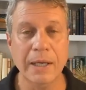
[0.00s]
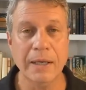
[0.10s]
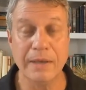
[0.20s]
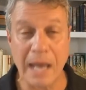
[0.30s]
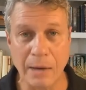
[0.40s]

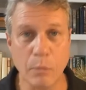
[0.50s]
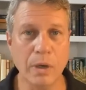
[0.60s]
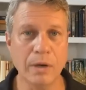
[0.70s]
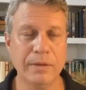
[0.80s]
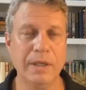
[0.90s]
not
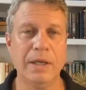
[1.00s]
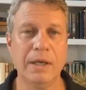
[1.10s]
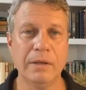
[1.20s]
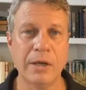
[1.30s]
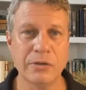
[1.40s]
where the
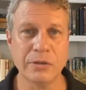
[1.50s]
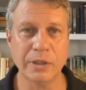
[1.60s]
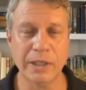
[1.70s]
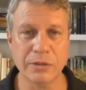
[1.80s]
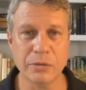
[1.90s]
letters are
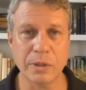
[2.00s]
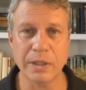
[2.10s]
getting sorted.